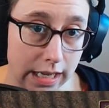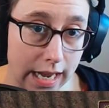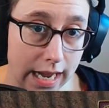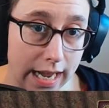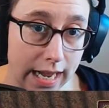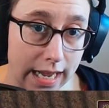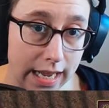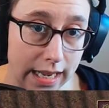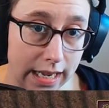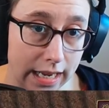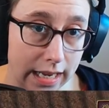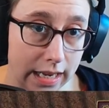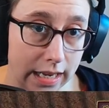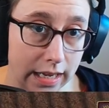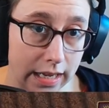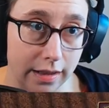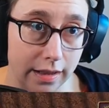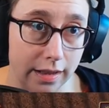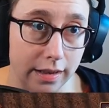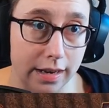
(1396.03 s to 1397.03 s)

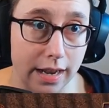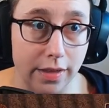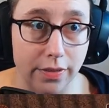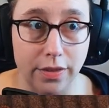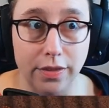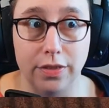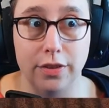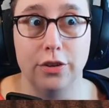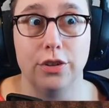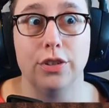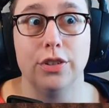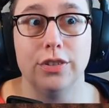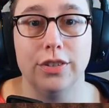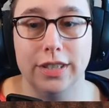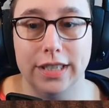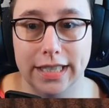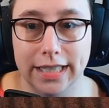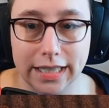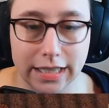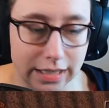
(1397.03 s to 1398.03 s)
now that there's
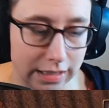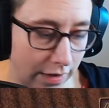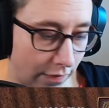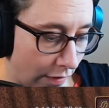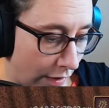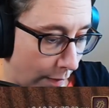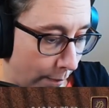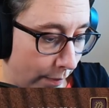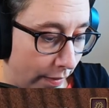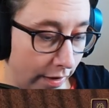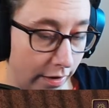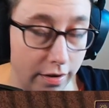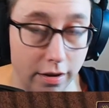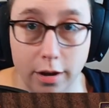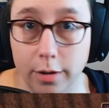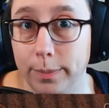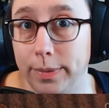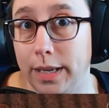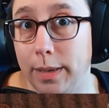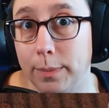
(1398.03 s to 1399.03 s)
only 6 of them, they'll
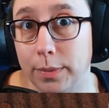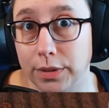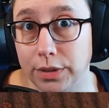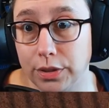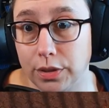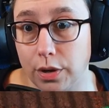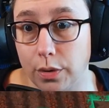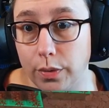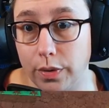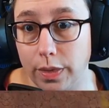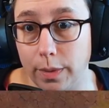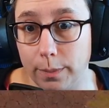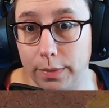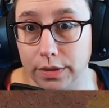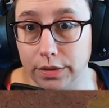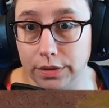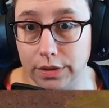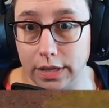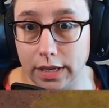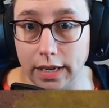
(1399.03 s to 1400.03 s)
all be able to go in the
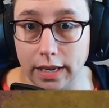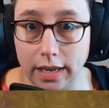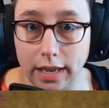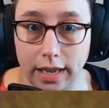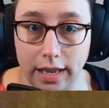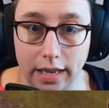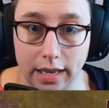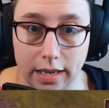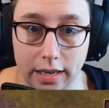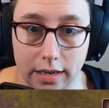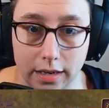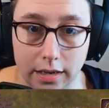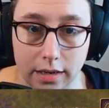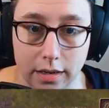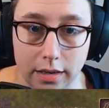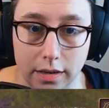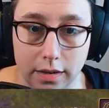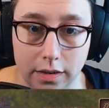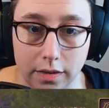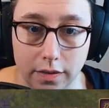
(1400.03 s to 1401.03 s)
building
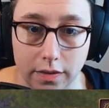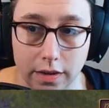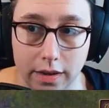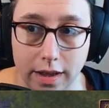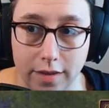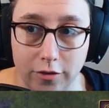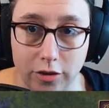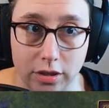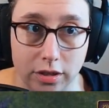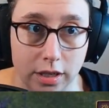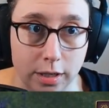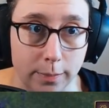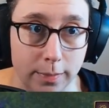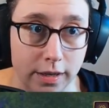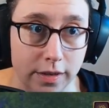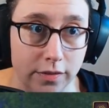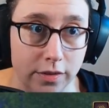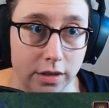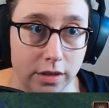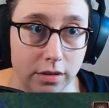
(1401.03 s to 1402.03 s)
and they'll have a little bit
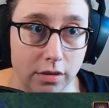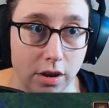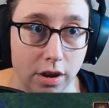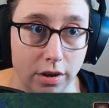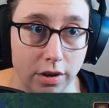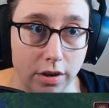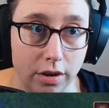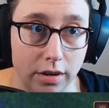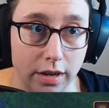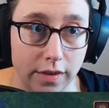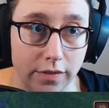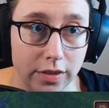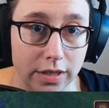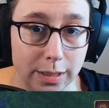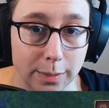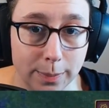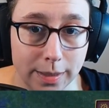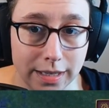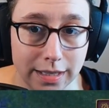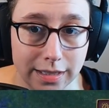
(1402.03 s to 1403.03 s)
of a longer life
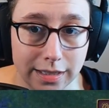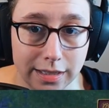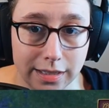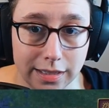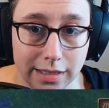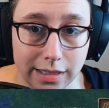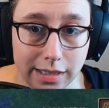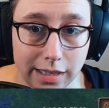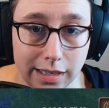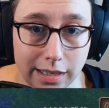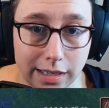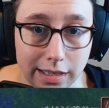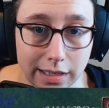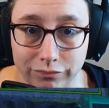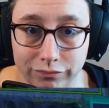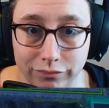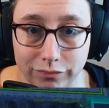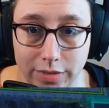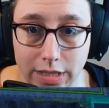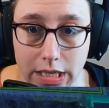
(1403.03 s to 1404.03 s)
expectancy.
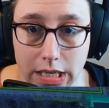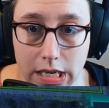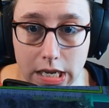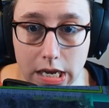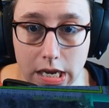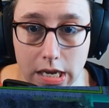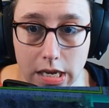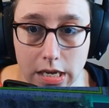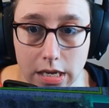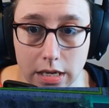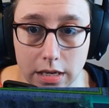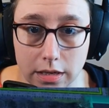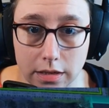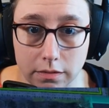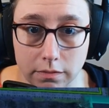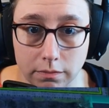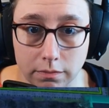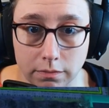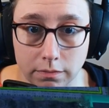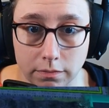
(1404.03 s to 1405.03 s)
Yeah,
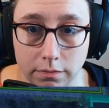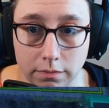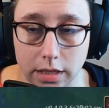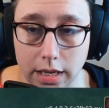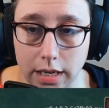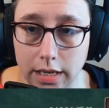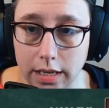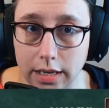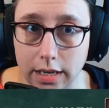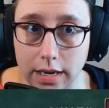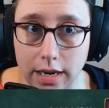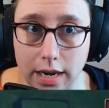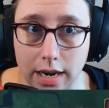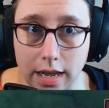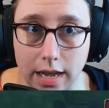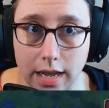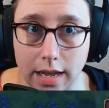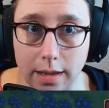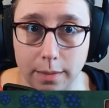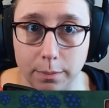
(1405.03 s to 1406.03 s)
I
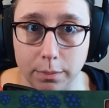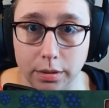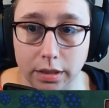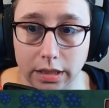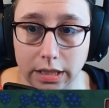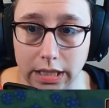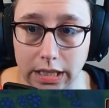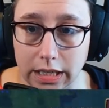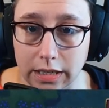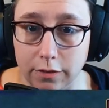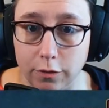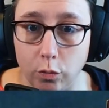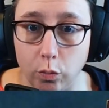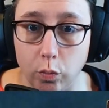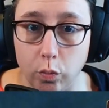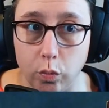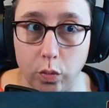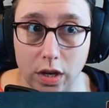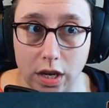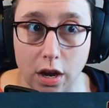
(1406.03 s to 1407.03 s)
cannot believe
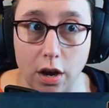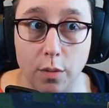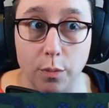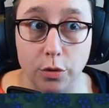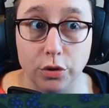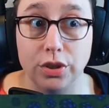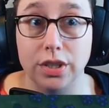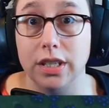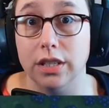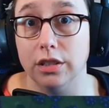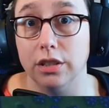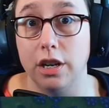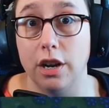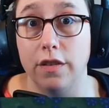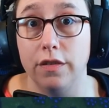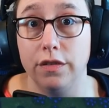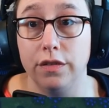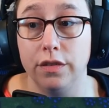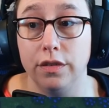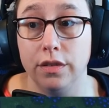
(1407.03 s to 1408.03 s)
we almost killed
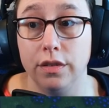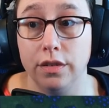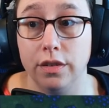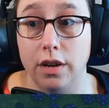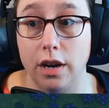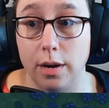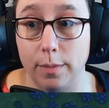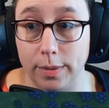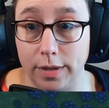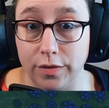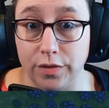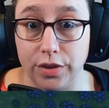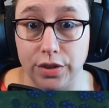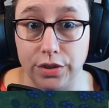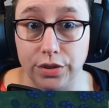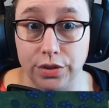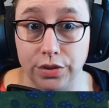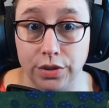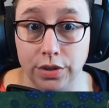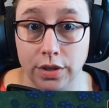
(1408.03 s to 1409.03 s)
off our
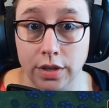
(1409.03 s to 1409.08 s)
beavers.